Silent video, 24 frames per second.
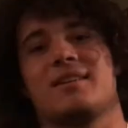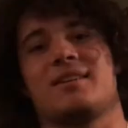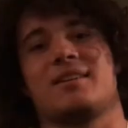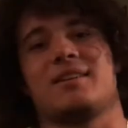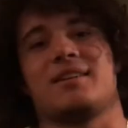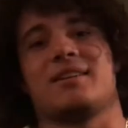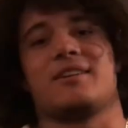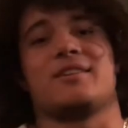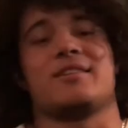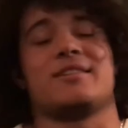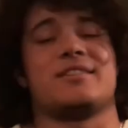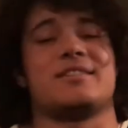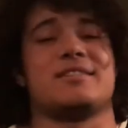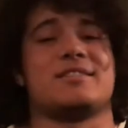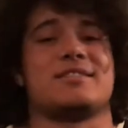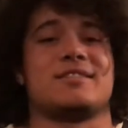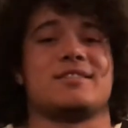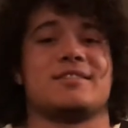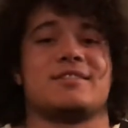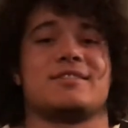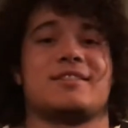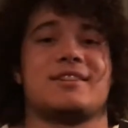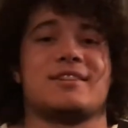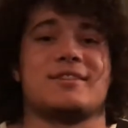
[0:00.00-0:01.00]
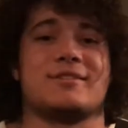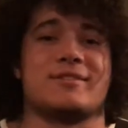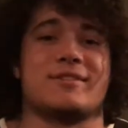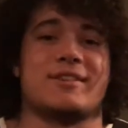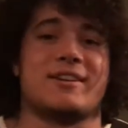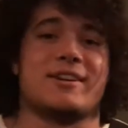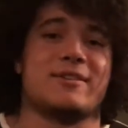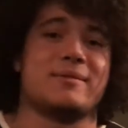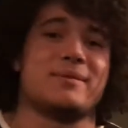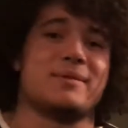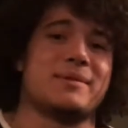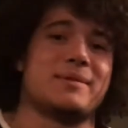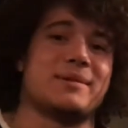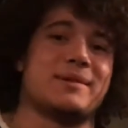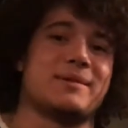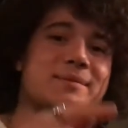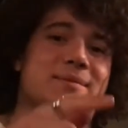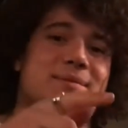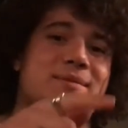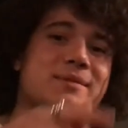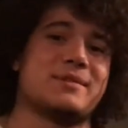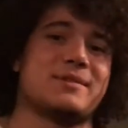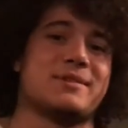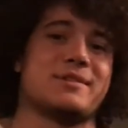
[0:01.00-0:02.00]
Yeah, easy, yo. Thanks for having me, man.
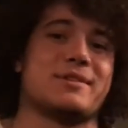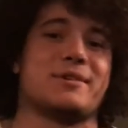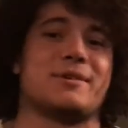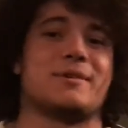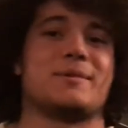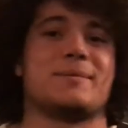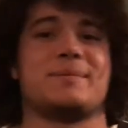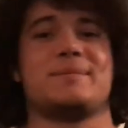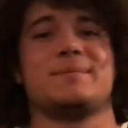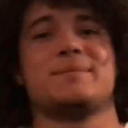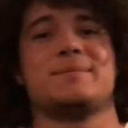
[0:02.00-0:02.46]
Still.